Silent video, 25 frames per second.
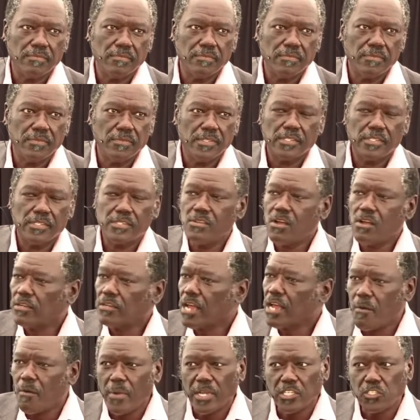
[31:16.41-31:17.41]
It's not
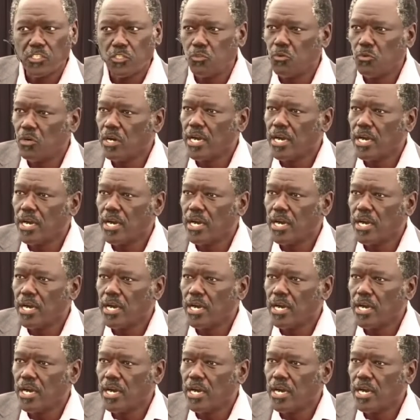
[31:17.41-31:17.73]
how much you